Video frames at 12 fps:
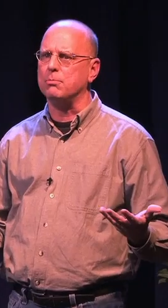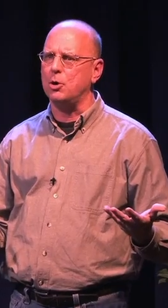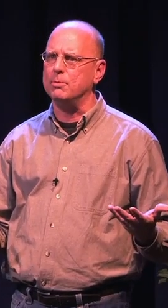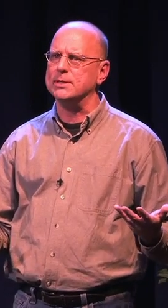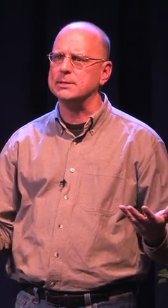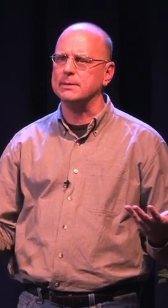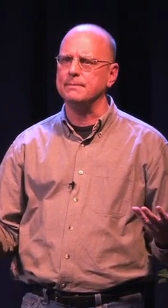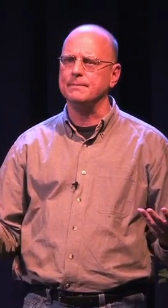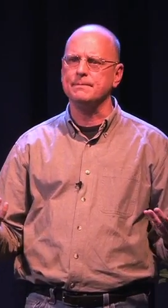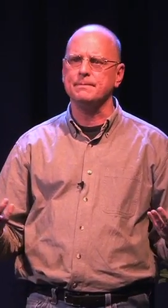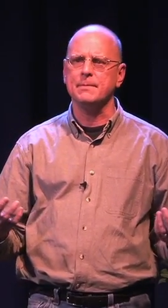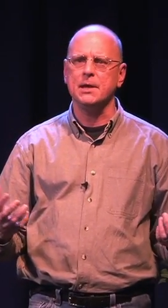moment.
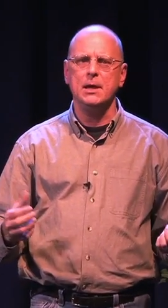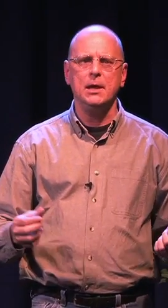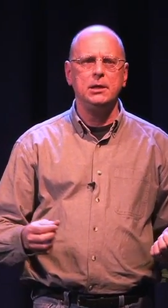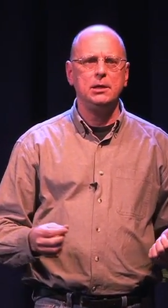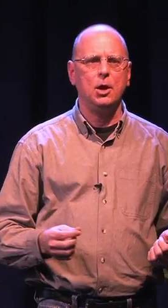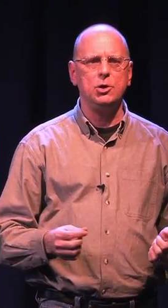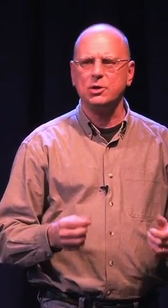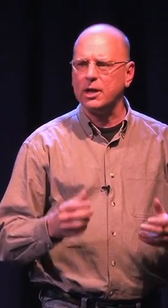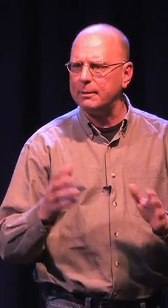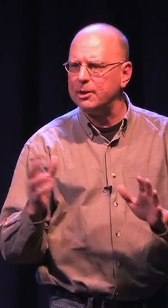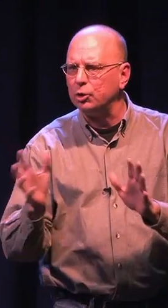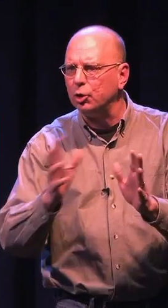You know, you're
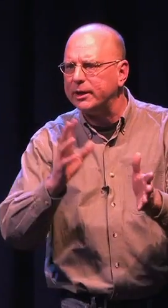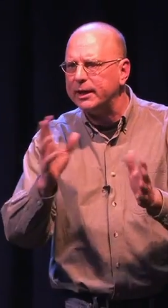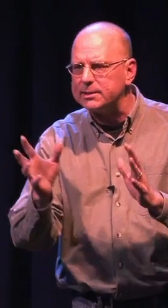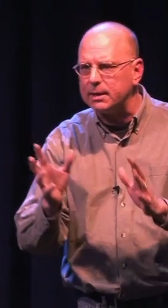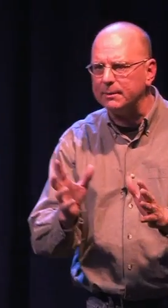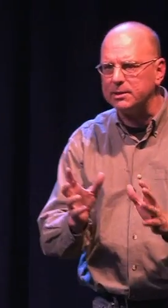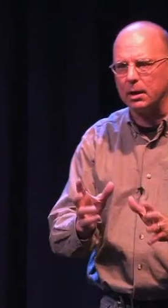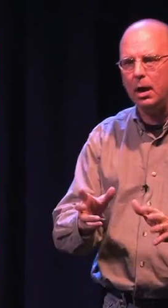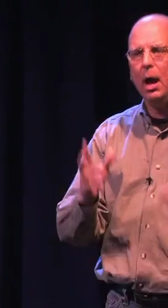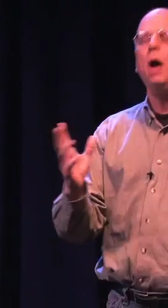coming and looking at something, it's like,